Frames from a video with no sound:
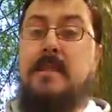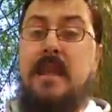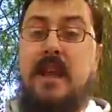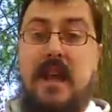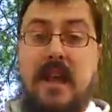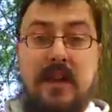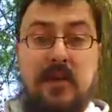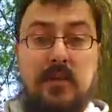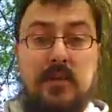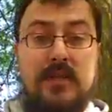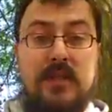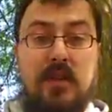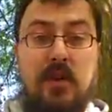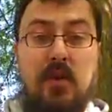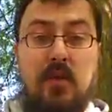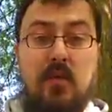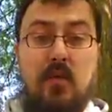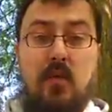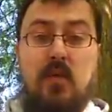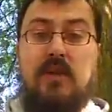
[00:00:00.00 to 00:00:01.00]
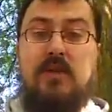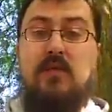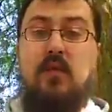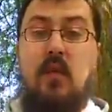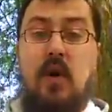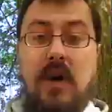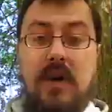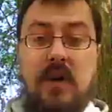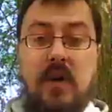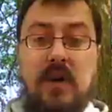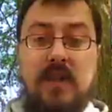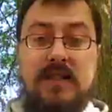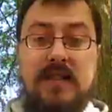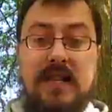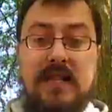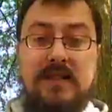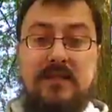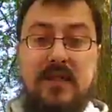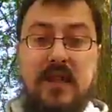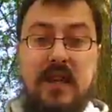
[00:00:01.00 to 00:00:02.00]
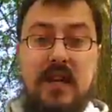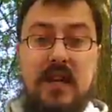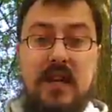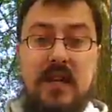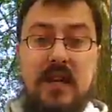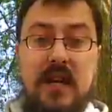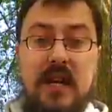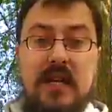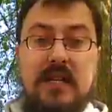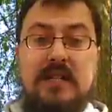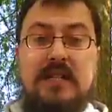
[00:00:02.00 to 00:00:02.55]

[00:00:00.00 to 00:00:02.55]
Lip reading: The end result was one RSS feed